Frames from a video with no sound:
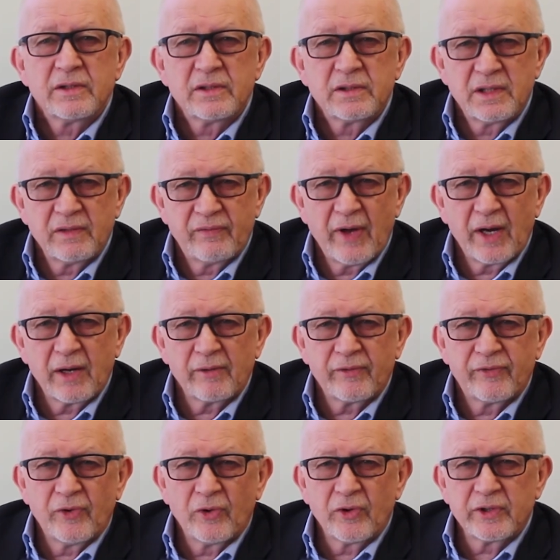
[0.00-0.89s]
develop
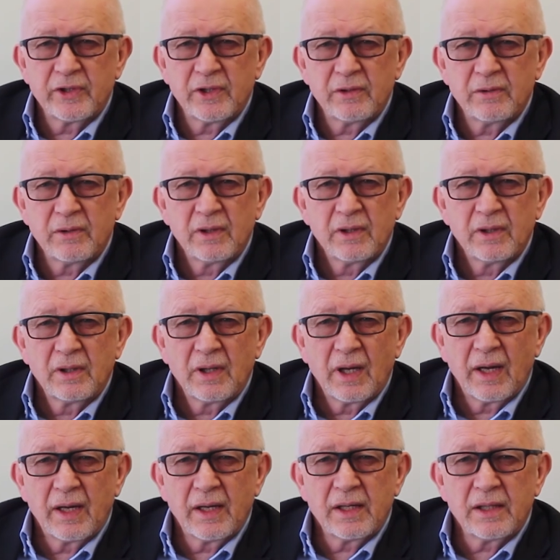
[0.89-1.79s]
for you
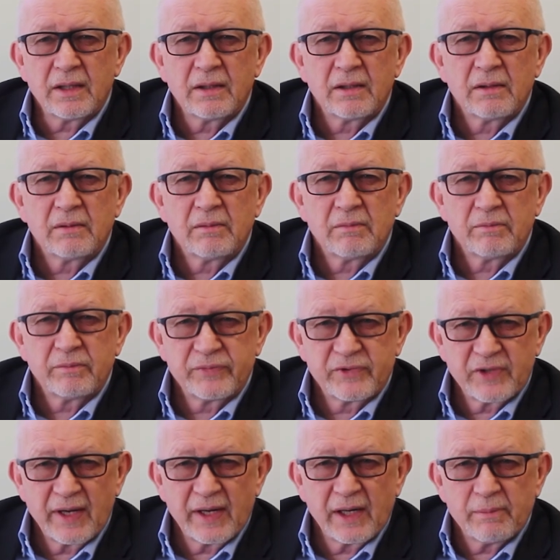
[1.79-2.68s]
a
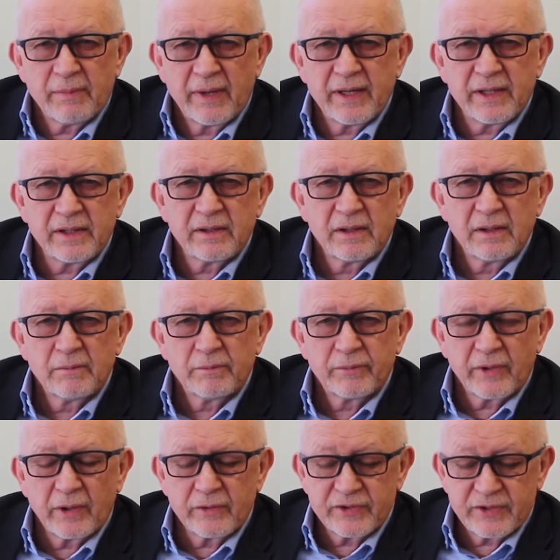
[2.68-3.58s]
tailor-made
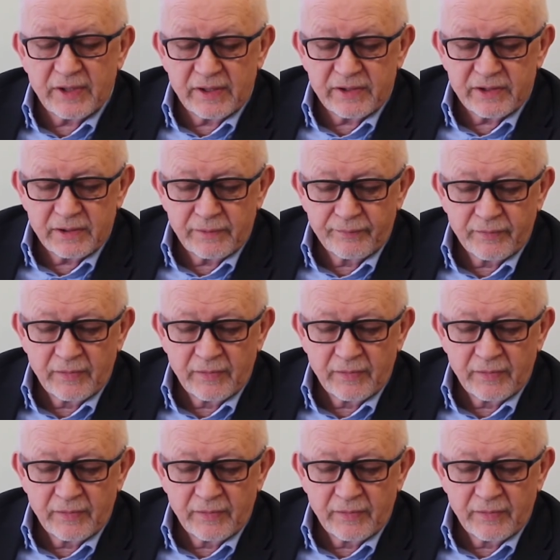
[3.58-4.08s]
process.